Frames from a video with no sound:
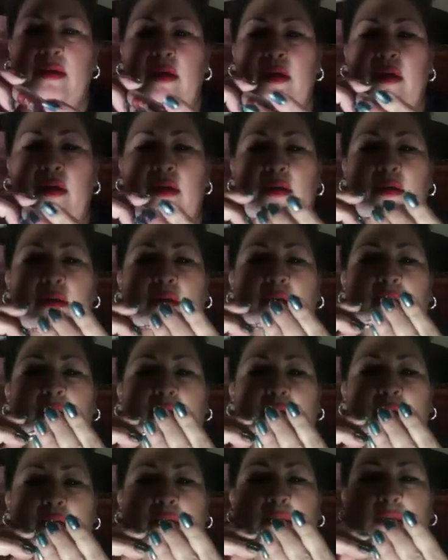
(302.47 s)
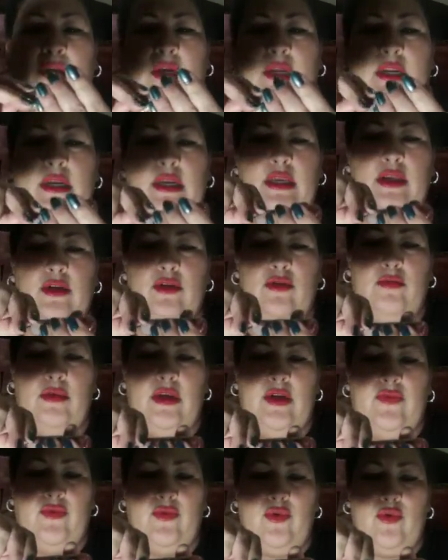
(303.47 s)
Oh, you're gonna kill
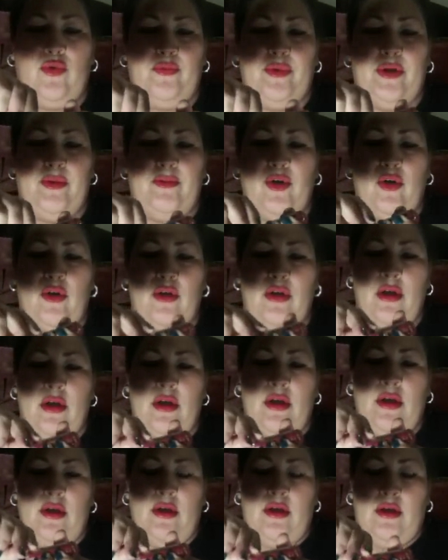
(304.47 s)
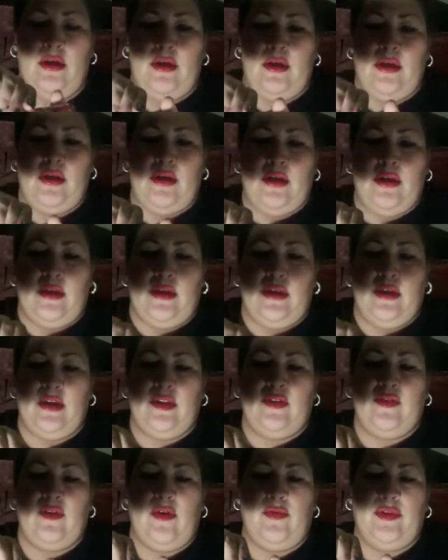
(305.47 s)
me. I have to open them all. You
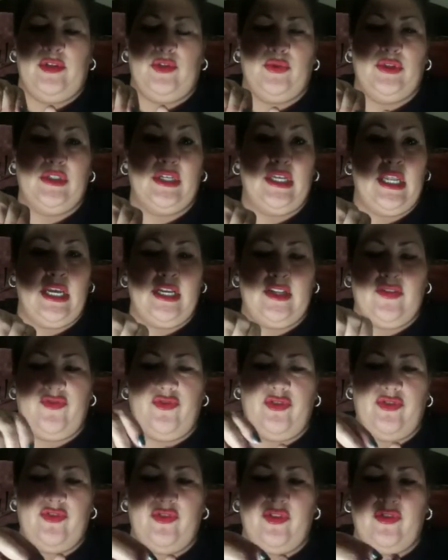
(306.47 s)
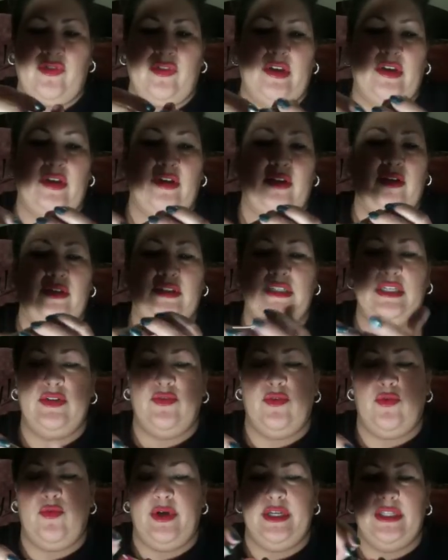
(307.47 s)
could tell which ones I liked first because I didn't
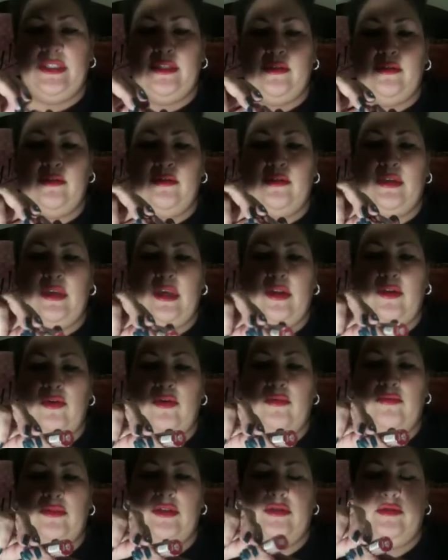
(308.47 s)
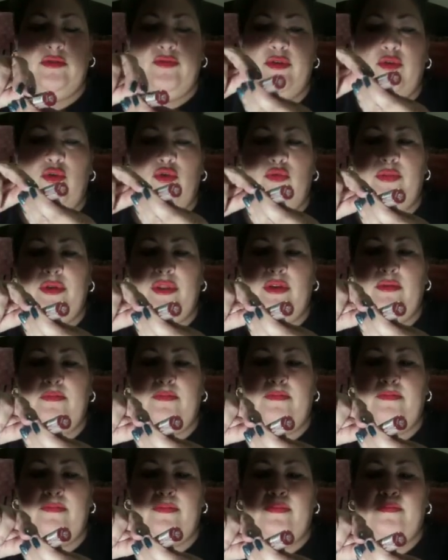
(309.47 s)
even wait to get home to even open the
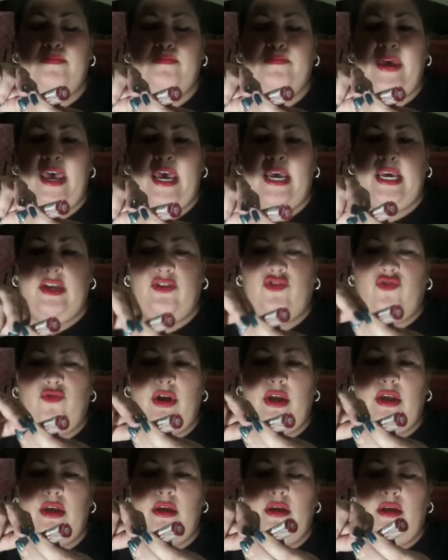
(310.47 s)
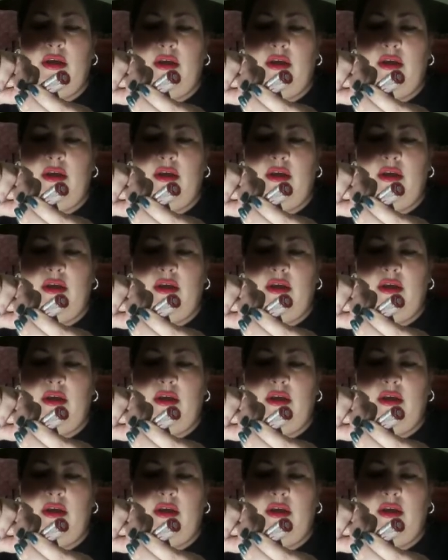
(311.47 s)
package, right?